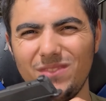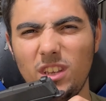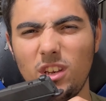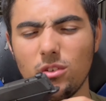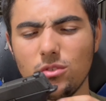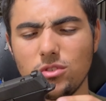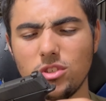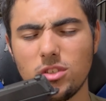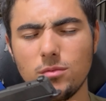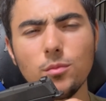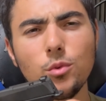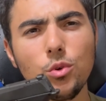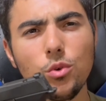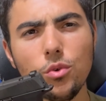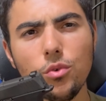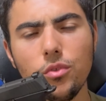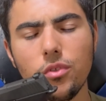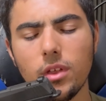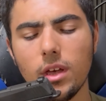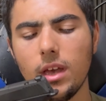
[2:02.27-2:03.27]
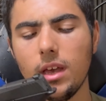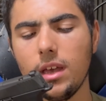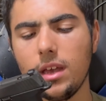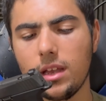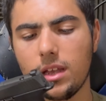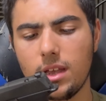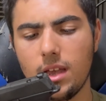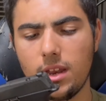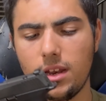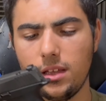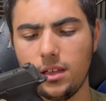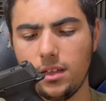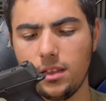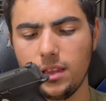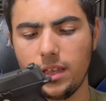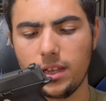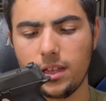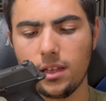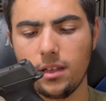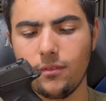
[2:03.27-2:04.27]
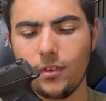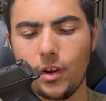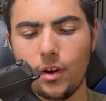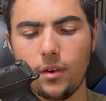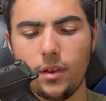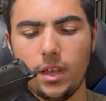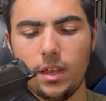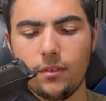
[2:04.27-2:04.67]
smooth, kind of like a very,